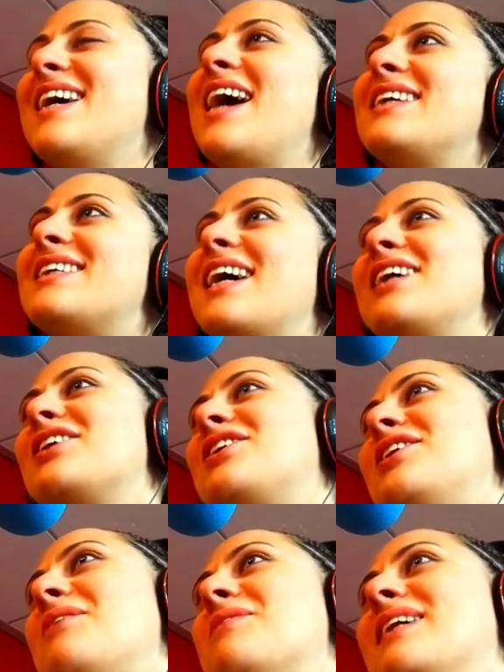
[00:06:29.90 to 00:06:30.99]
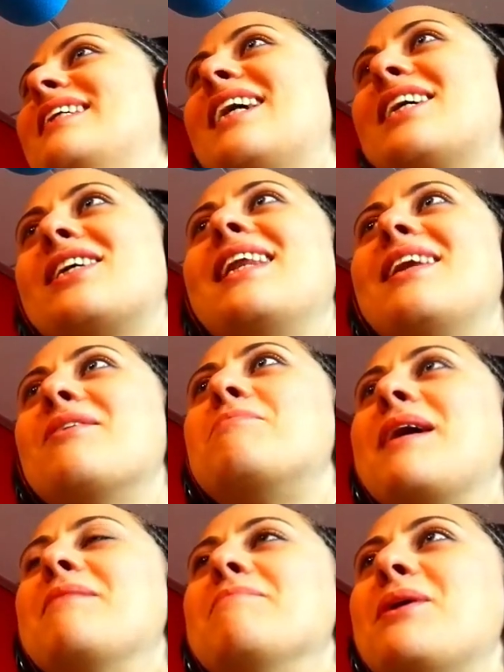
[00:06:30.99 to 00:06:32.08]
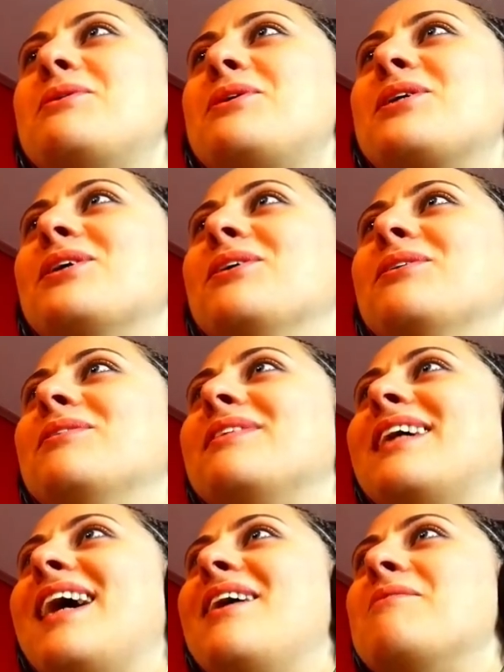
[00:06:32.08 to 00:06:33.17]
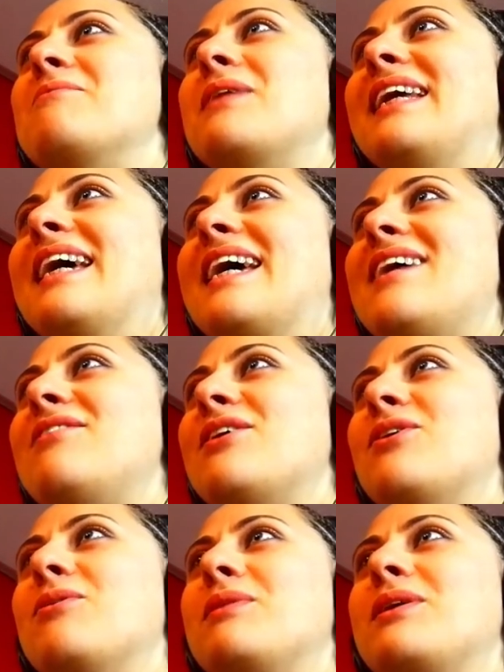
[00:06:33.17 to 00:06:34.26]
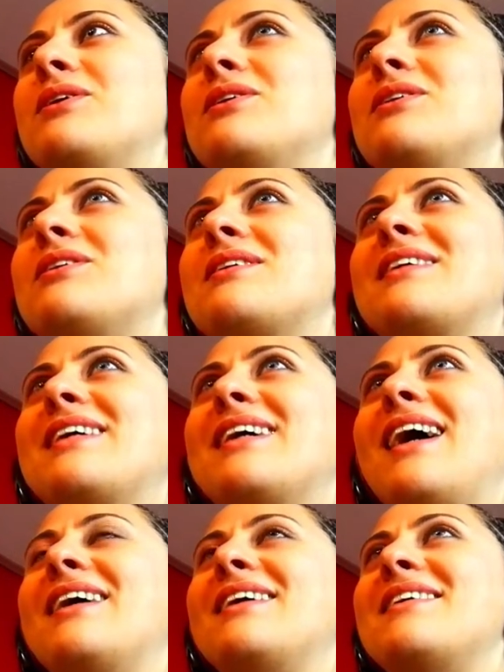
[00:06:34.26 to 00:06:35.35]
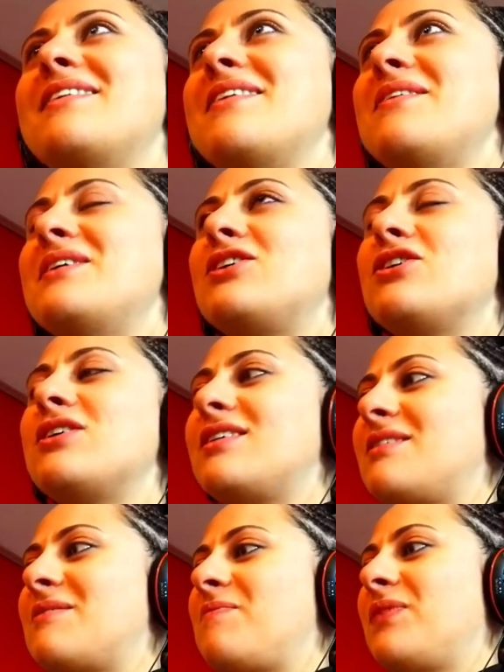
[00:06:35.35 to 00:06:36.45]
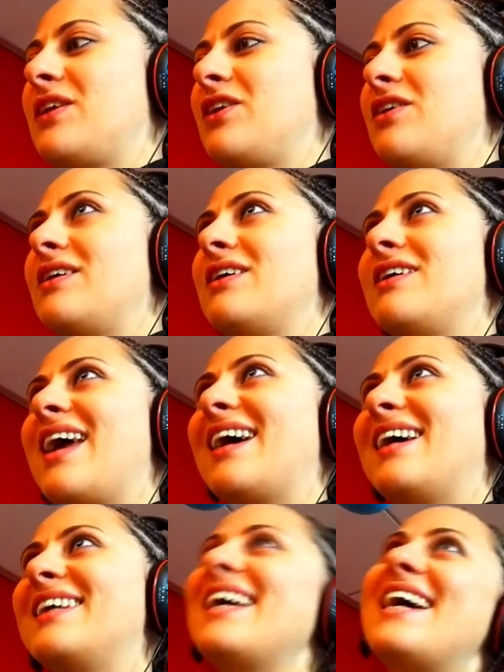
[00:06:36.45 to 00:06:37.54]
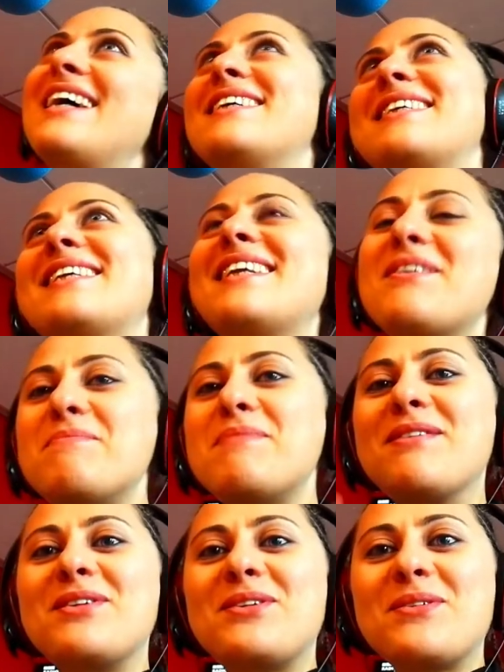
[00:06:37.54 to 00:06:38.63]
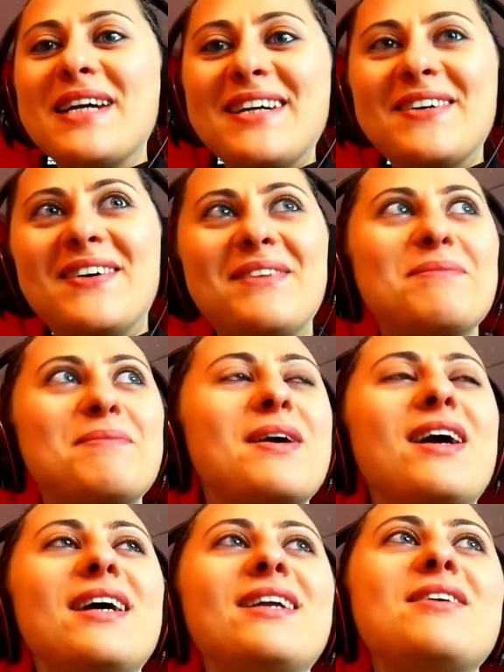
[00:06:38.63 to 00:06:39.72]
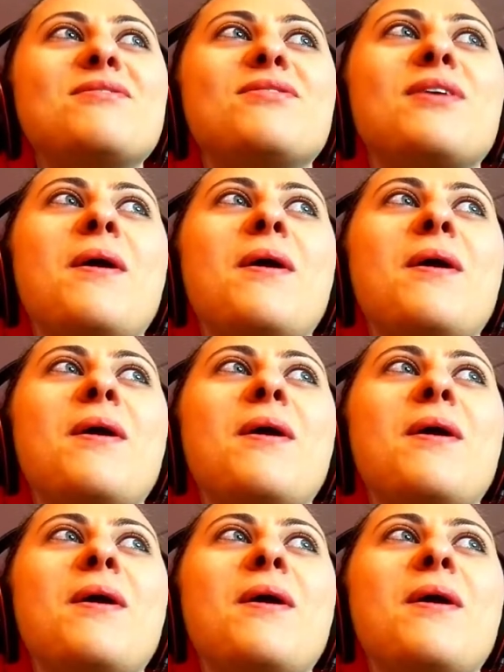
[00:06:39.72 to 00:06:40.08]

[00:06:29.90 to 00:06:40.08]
It's, do you know what? It's actually a little bit emotional um, when you hear it all because I don't know. It's just you've got tears in your eyes. Yeah, just a little bit of a twinkle. I'm kind of